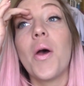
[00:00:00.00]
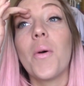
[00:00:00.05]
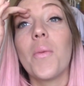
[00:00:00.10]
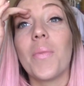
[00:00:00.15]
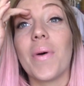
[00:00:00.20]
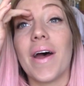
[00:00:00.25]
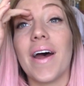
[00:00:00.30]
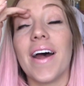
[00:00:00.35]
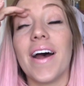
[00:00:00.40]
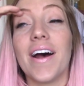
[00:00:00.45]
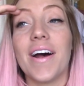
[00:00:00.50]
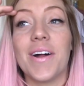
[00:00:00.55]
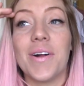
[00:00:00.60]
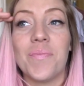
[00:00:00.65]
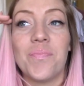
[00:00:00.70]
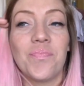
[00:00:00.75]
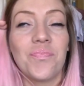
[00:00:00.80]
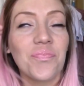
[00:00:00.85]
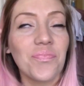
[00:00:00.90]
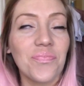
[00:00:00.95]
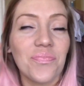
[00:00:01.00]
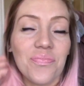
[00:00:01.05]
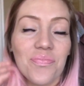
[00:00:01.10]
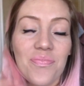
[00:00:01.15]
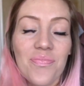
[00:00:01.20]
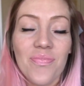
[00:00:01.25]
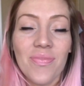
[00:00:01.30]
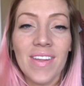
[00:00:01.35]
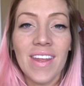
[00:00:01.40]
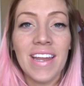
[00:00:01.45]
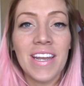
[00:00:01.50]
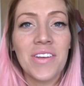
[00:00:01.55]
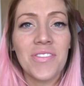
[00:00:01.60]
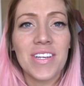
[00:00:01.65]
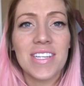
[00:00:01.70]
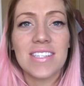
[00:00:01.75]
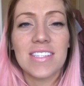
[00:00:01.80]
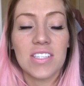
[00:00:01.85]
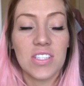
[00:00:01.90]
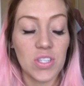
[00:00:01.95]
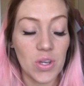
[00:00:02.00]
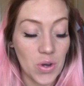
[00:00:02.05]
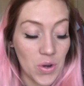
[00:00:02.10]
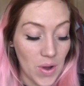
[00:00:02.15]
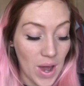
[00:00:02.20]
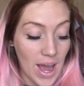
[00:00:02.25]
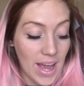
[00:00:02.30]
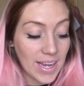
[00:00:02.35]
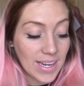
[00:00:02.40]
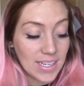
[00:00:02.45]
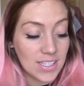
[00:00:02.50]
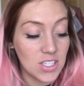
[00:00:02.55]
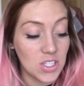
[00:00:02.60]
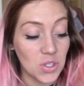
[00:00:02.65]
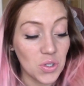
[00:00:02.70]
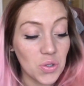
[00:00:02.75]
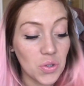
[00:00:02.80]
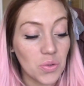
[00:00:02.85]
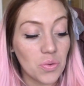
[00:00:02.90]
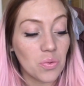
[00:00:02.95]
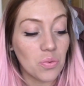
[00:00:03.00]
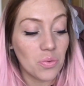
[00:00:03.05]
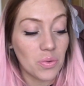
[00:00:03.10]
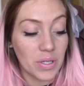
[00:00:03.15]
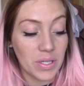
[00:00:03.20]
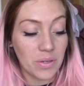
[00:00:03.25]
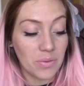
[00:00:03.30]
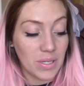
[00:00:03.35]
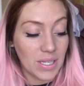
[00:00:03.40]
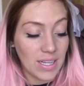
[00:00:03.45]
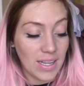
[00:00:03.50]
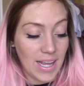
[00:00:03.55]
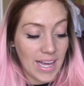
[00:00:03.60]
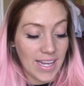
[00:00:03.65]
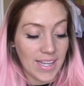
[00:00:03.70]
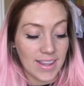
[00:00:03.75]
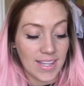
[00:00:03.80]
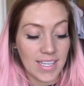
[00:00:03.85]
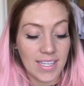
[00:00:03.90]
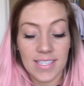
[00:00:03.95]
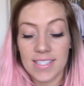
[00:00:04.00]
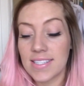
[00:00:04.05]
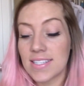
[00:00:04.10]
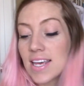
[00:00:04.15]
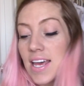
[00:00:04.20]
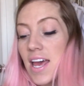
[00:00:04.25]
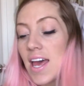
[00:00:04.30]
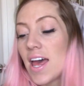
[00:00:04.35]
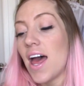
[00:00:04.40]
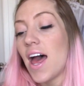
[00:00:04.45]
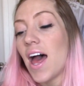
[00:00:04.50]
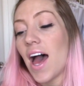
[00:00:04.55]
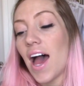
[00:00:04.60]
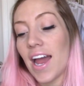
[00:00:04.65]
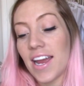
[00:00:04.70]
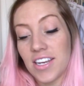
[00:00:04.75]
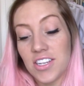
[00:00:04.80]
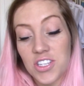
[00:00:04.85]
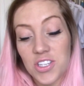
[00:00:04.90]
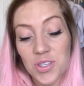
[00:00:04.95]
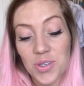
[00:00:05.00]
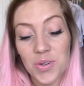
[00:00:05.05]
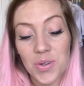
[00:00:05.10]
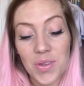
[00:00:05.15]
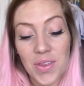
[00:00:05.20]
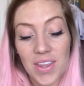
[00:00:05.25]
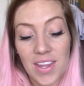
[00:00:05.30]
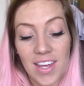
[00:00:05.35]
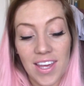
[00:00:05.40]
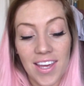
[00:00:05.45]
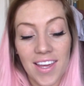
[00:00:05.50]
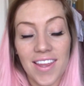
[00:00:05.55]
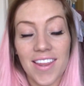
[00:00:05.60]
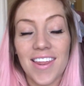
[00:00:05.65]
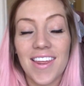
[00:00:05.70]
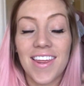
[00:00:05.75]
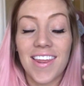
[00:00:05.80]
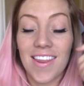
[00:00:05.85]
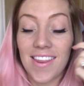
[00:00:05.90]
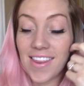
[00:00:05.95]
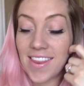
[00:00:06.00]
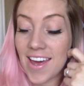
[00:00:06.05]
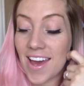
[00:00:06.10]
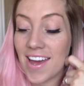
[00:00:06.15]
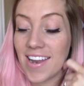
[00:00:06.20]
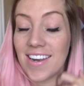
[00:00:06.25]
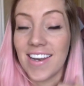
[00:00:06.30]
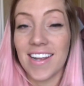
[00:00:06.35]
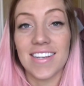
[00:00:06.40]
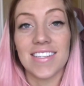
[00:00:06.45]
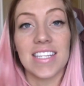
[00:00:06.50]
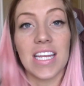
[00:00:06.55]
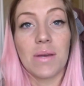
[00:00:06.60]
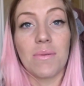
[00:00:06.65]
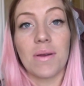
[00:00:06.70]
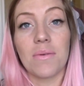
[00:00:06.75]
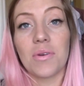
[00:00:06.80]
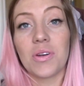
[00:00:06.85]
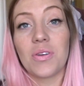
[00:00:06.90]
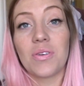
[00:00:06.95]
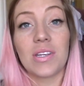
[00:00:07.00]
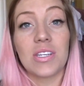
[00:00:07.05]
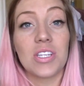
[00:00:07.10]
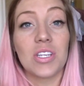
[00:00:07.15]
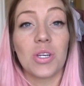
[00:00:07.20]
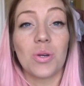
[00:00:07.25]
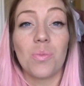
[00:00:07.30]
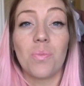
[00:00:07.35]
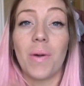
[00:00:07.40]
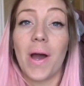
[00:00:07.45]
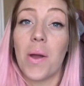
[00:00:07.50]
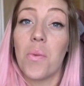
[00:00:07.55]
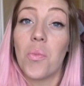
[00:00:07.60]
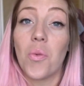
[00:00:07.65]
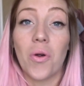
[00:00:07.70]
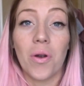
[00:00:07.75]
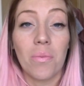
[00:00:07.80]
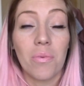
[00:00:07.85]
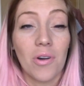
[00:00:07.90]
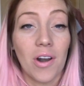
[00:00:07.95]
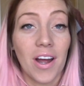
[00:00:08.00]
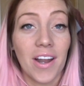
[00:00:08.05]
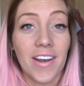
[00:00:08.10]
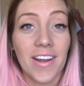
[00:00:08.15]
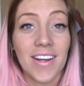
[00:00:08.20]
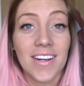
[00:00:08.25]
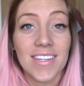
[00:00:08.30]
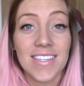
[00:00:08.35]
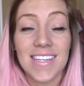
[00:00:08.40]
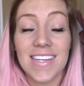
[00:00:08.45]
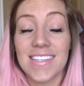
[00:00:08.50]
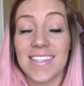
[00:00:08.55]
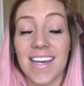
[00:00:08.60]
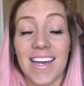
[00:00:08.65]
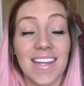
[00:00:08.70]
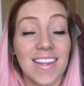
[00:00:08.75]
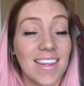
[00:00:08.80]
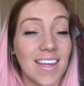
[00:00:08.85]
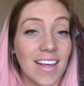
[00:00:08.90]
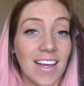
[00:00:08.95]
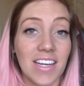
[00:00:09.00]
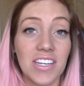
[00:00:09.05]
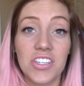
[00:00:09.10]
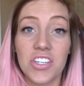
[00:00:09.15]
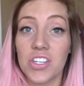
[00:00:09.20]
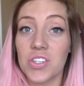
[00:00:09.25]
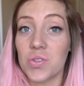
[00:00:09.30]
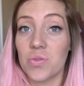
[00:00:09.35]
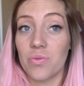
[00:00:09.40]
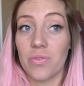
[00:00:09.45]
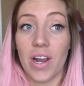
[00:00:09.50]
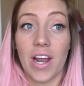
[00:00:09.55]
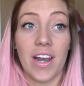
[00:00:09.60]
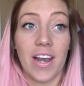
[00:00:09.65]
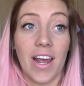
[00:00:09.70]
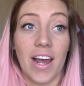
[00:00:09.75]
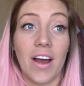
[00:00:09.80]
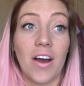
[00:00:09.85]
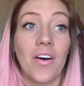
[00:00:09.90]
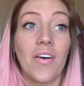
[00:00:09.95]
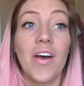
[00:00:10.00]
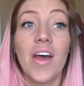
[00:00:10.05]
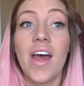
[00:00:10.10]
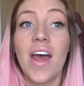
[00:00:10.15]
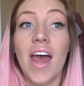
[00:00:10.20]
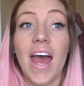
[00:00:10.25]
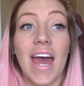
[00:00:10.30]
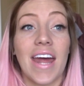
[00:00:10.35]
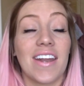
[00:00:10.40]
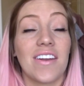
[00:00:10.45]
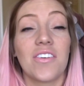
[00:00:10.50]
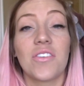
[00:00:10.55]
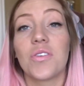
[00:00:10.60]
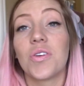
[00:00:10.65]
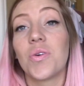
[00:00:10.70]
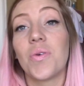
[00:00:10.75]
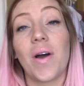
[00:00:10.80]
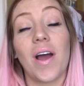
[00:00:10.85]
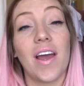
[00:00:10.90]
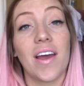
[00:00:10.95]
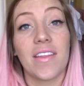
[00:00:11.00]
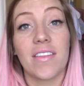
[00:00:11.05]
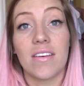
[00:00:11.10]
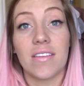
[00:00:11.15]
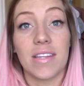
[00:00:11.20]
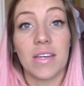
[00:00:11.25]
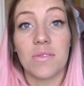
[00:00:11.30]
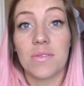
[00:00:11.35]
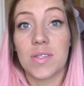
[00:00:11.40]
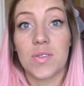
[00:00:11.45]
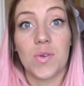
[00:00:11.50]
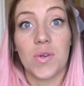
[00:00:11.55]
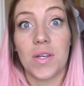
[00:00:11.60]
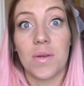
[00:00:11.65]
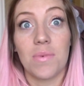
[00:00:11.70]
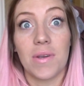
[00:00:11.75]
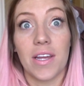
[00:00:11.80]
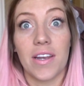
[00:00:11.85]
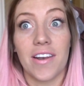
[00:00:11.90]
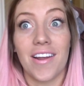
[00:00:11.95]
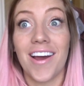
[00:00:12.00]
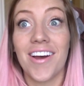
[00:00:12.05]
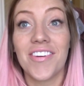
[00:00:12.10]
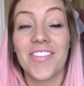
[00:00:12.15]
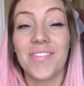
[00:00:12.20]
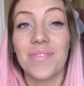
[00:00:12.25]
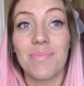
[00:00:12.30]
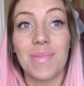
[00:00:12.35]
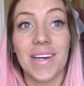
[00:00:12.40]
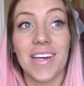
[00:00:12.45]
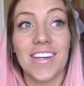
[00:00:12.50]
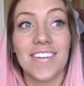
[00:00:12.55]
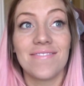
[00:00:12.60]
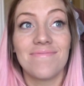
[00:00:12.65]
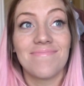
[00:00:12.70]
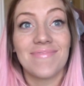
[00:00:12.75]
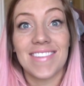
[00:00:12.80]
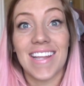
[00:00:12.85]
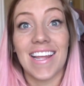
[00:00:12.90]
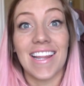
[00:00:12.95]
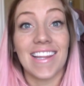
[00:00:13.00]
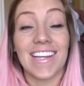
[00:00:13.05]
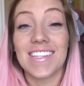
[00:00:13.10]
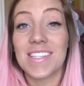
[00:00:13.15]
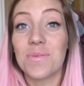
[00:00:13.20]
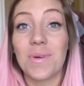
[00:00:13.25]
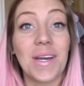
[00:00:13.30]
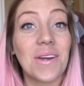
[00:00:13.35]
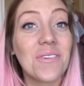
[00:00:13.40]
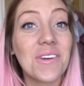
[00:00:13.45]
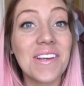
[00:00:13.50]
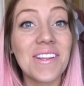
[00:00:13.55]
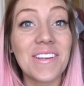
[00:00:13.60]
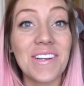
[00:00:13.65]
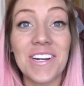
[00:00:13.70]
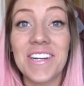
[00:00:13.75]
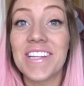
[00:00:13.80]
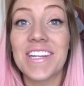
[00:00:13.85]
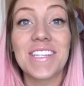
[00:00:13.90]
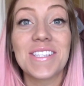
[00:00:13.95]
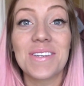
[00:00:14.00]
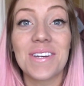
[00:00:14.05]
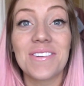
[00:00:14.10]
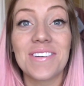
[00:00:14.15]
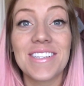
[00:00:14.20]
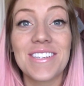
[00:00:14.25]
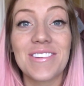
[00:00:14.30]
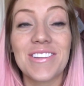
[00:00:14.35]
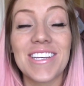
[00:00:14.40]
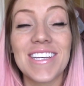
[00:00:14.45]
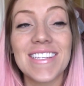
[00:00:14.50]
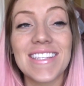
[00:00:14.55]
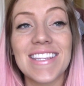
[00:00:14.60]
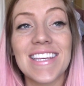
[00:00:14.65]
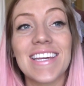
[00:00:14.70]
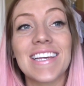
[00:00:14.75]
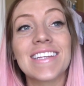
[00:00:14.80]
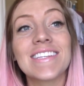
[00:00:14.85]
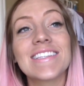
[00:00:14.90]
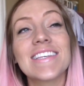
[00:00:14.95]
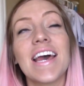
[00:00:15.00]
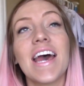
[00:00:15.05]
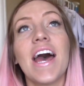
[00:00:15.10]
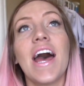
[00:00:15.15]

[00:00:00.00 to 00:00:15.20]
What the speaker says: But anyways, so I do really like this. I do think that next time I'm going to buy more product because I think I just ran out, and I don't know why I thought that was going to be enough, but that's why we learn, that's why we do these things.